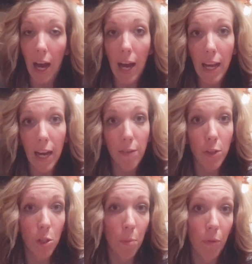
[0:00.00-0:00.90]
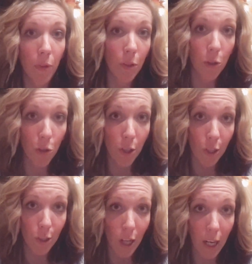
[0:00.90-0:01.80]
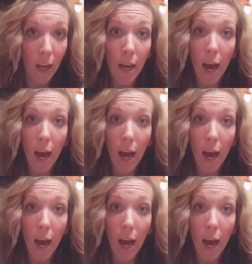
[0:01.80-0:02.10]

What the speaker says: I have a superfood nutrition shake.